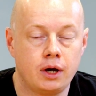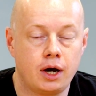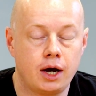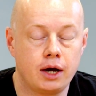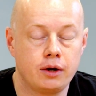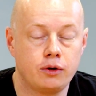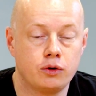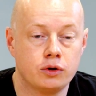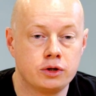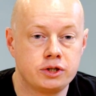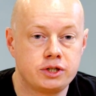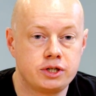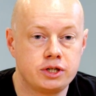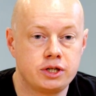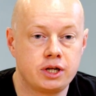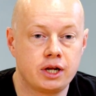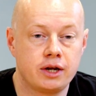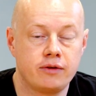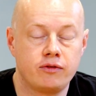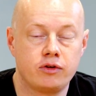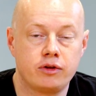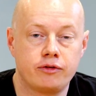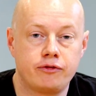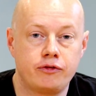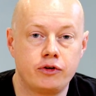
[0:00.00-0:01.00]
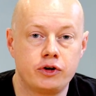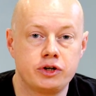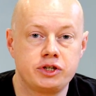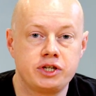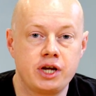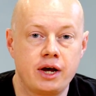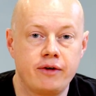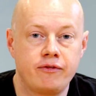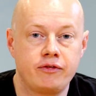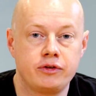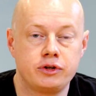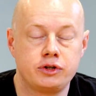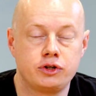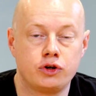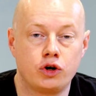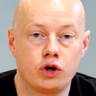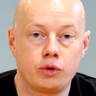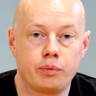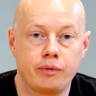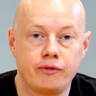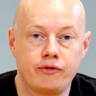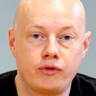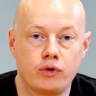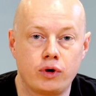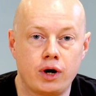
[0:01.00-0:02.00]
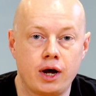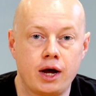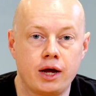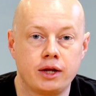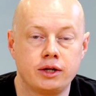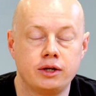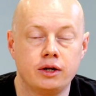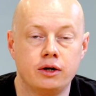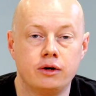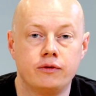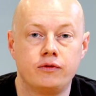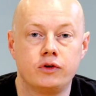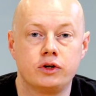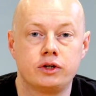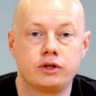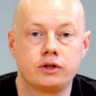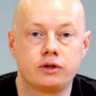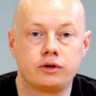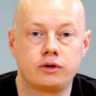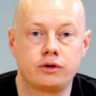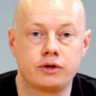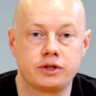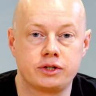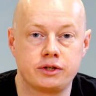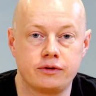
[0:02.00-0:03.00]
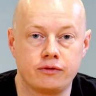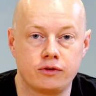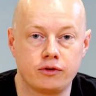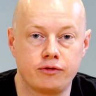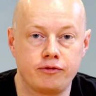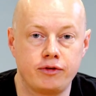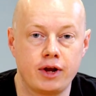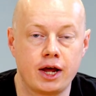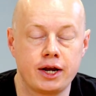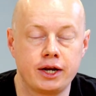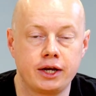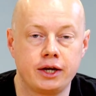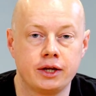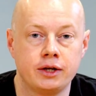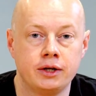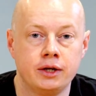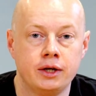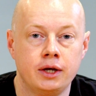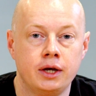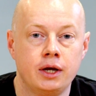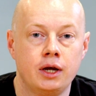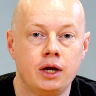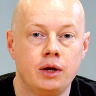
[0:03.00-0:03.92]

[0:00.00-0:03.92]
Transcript: I'm going to deliver the first half of the talk before I hand in over to Christopher Flanagan,